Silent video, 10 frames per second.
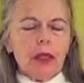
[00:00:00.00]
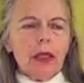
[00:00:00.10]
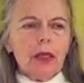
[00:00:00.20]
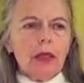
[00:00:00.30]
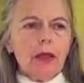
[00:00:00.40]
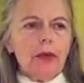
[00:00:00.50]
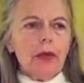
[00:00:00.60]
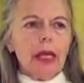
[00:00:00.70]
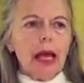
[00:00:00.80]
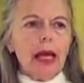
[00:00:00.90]
the
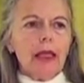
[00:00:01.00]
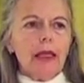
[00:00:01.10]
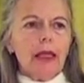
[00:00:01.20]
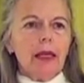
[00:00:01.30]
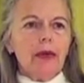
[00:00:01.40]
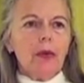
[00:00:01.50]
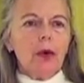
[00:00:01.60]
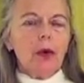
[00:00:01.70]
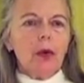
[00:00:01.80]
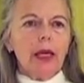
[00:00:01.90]
reality of
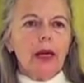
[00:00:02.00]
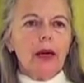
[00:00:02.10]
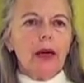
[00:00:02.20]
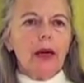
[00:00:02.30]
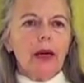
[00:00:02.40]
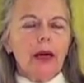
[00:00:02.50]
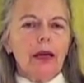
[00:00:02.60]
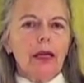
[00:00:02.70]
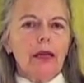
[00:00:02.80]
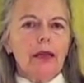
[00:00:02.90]
what we
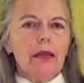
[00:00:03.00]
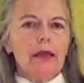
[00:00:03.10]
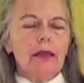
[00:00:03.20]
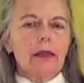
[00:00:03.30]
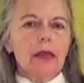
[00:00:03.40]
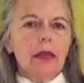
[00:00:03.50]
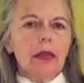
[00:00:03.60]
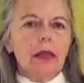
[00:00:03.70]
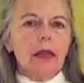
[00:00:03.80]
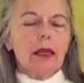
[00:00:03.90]
are is
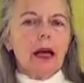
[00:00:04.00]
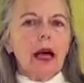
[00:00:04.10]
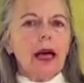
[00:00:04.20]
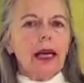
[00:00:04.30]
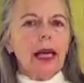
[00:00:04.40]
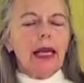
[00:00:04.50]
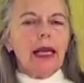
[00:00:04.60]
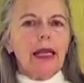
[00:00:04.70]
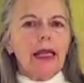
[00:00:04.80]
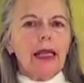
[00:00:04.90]
not
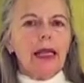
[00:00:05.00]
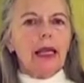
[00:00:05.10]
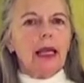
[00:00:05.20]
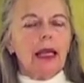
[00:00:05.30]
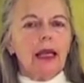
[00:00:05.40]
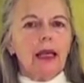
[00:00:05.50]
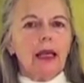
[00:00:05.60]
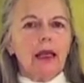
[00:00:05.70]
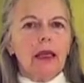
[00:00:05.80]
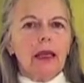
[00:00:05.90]
anything
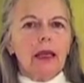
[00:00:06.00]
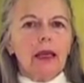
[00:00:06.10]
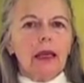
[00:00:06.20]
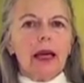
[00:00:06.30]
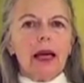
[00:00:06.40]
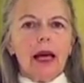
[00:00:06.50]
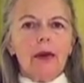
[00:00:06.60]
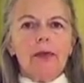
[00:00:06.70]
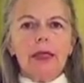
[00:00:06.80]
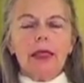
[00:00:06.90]
that
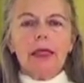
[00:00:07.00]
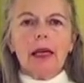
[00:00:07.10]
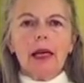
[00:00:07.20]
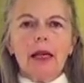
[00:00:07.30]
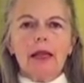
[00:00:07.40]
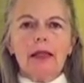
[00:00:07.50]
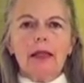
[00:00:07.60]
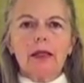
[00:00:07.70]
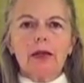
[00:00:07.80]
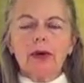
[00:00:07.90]
comes to
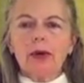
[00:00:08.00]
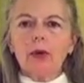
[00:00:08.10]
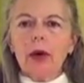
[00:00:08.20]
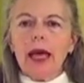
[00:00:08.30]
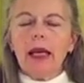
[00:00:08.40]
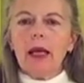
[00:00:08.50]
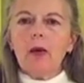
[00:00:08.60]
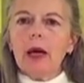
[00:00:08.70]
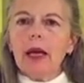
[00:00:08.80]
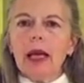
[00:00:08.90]
us through
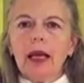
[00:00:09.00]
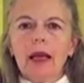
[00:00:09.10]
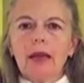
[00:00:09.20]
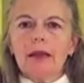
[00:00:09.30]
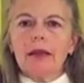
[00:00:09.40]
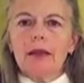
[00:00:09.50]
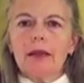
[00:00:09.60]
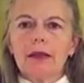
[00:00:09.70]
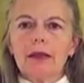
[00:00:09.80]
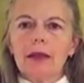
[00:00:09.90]
anyone else.
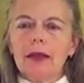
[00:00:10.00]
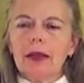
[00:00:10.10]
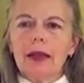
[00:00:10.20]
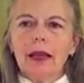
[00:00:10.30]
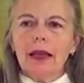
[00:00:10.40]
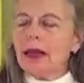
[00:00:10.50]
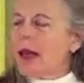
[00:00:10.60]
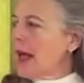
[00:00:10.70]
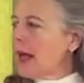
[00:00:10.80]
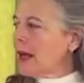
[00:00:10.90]
It
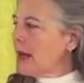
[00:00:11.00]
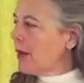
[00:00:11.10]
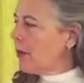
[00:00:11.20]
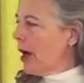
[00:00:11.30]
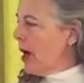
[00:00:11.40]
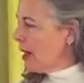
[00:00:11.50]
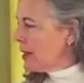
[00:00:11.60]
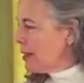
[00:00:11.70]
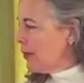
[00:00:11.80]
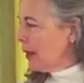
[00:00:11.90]
can't
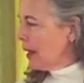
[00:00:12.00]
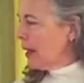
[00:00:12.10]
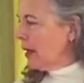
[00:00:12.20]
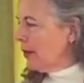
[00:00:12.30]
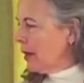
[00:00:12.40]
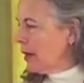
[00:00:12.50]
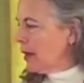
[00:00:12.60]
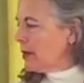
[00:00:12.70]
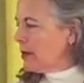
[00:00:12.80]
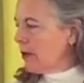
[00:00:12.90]
possibly come to
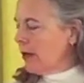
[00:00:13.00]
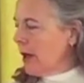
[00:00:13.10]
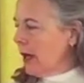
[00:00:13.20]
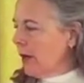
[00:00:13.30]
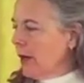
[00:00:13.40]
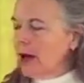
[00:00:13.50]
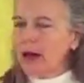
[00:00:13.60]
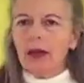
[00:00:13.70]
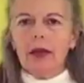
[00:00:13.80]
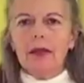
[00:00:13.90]
us through anyone
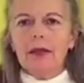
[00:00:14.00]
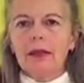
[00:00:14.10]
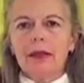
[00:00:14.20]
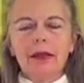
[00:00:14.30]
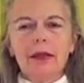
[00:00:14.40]
else.